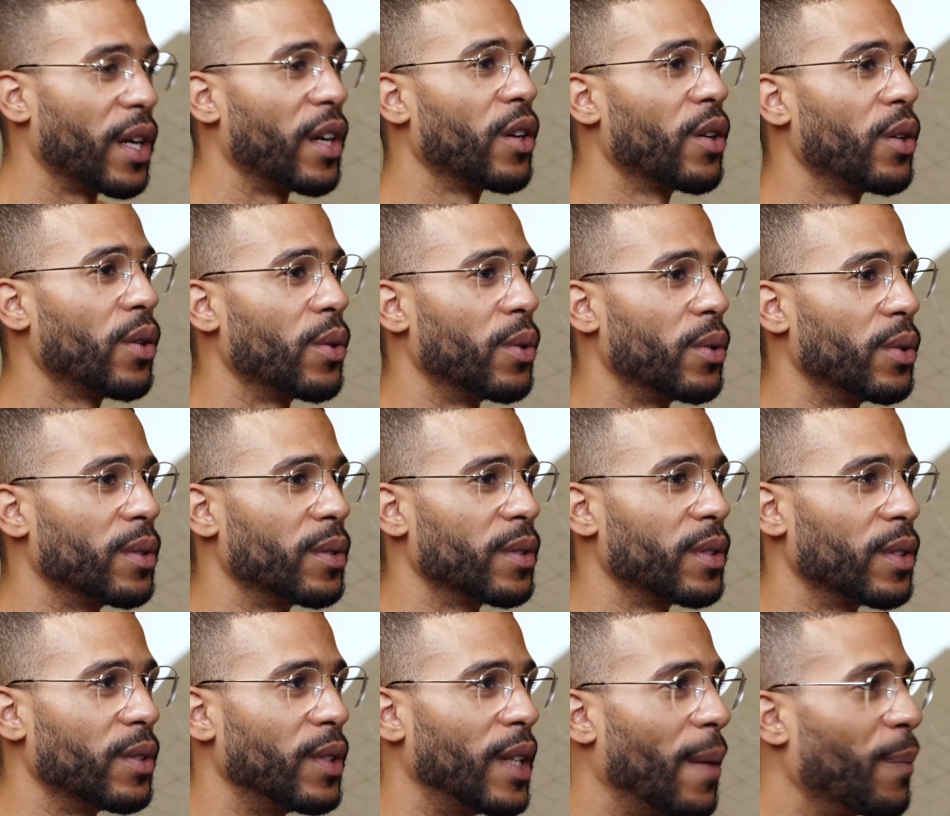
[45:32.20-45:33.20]
and Google.
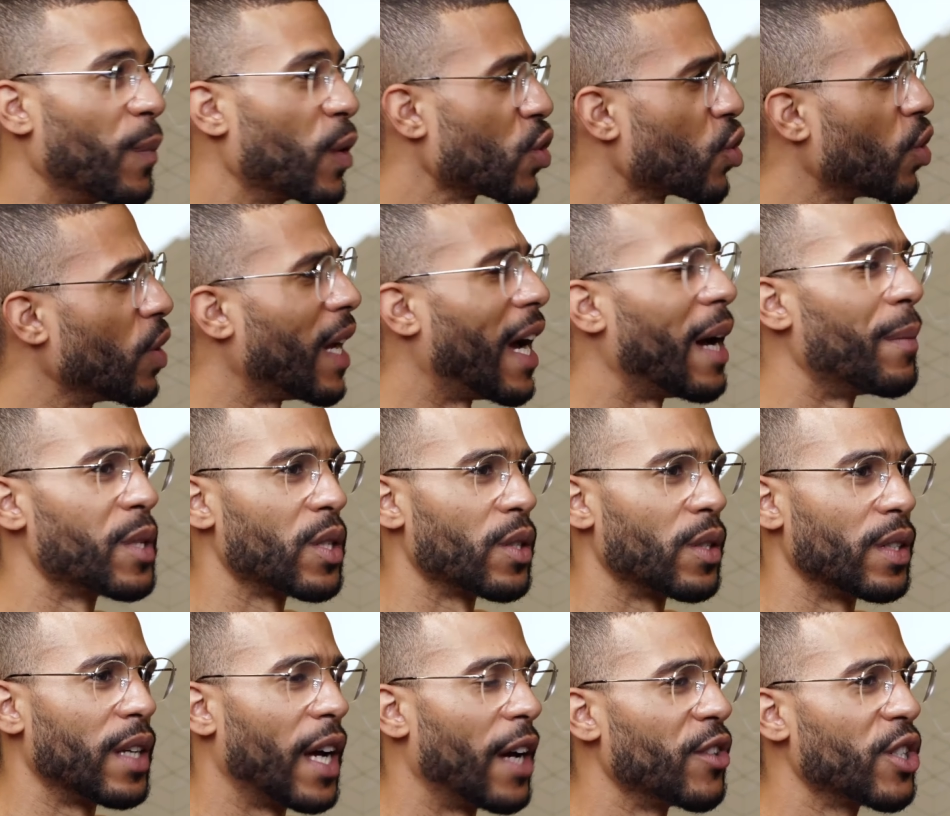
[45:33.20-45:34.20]
Yeah. Right? I'm not sure on
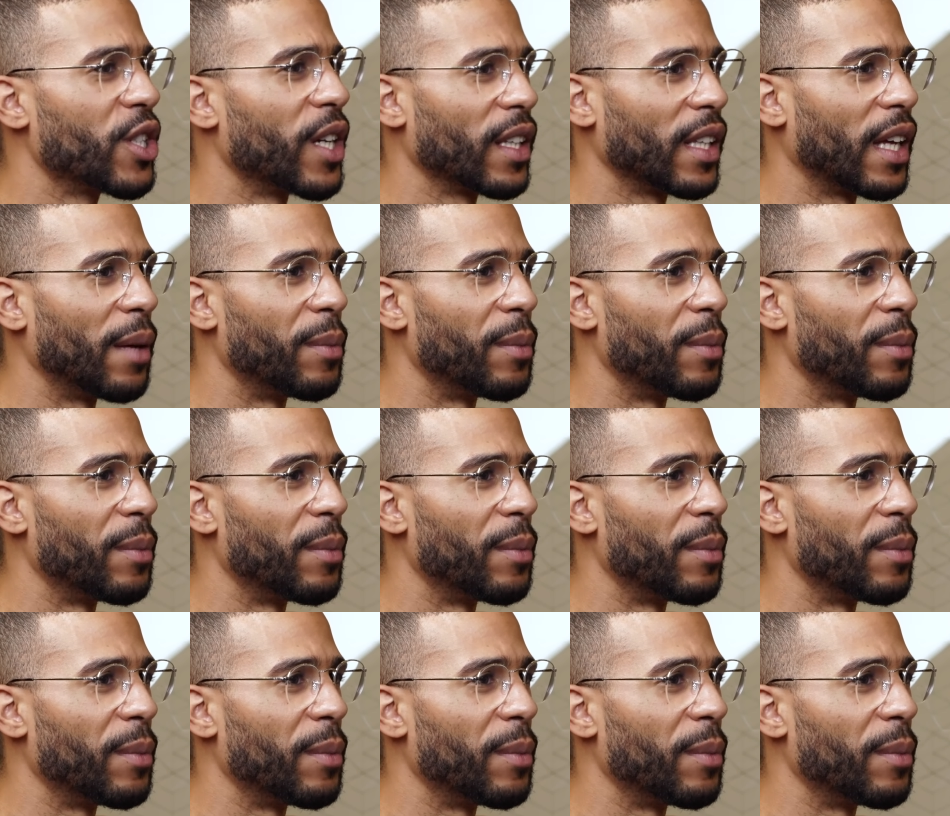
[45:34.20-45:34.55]
Amazon, haven't checked